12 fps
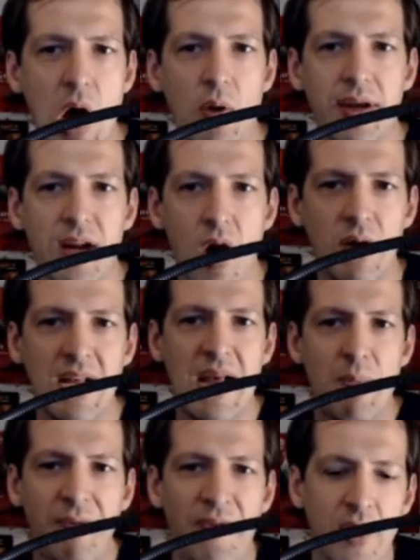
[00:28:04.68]
you know.
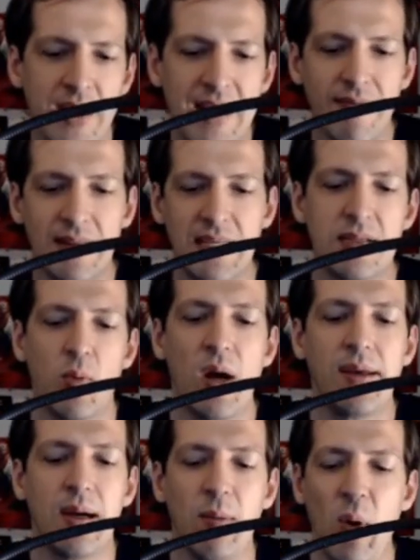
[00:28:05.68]
Before you're giving things away,
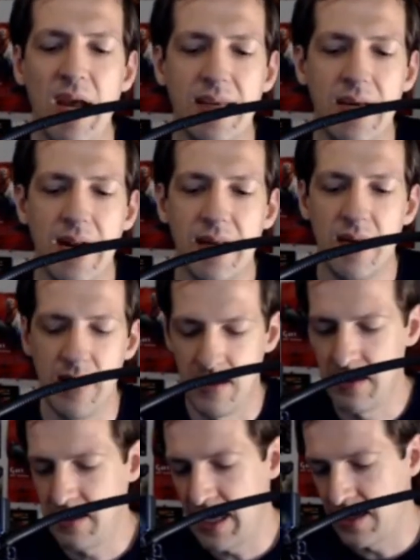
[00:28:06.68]
you, wait, you got to you,
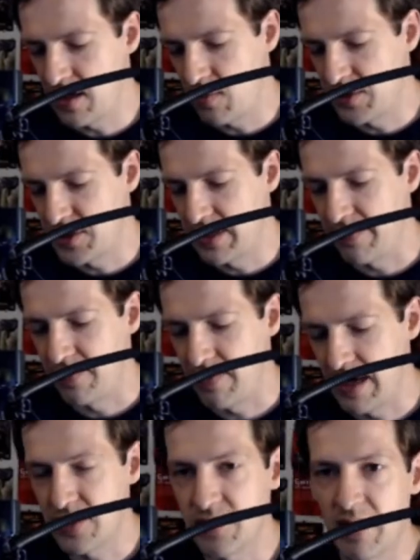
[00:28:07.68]
know, got to know what you're giving,
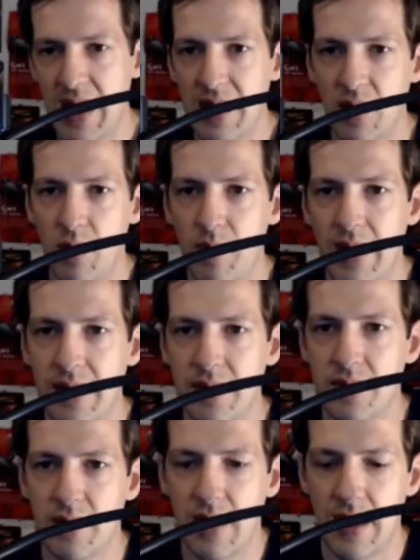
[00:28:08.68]
right? Trilobite,
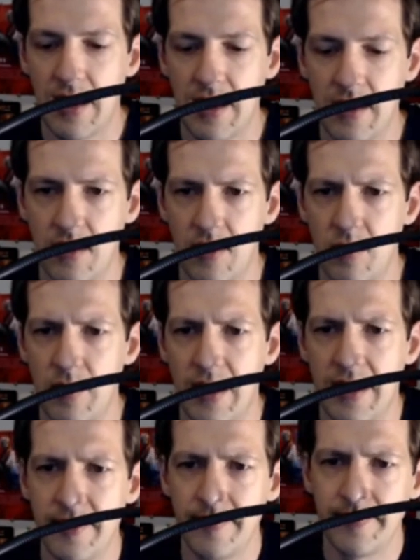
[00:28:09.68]

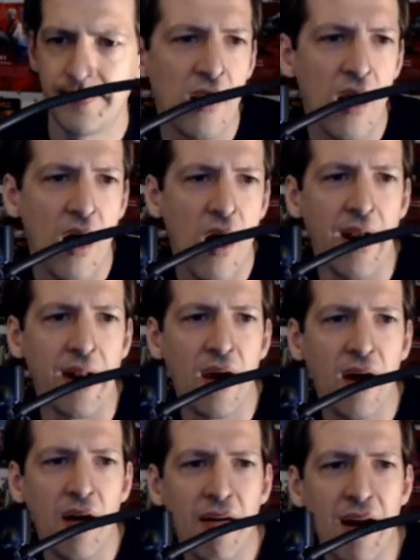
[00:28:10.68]
trilobite. All right,
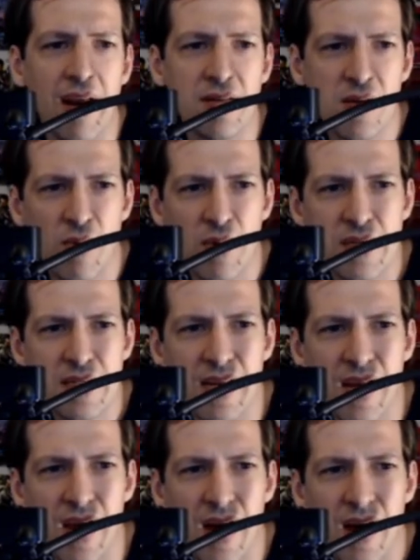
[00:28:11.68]
all right. So what do we
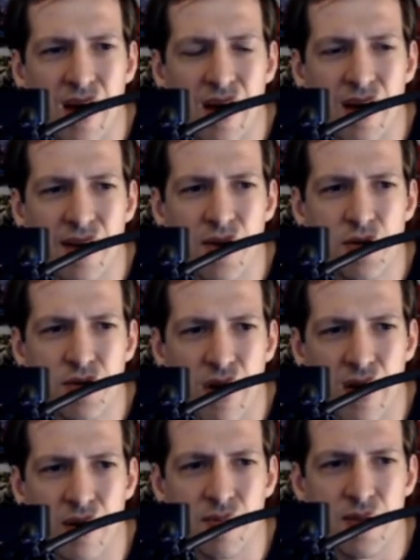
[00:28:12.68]
see? Uh, no
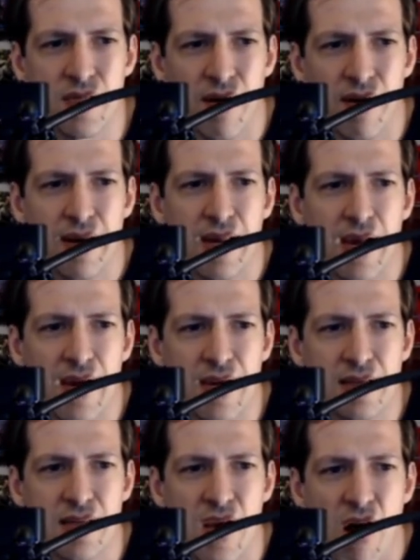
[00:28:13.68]
triome. Sorry,
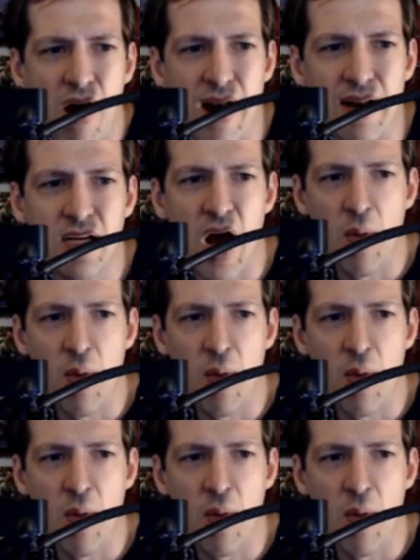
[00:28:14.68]
guys. All right, Cub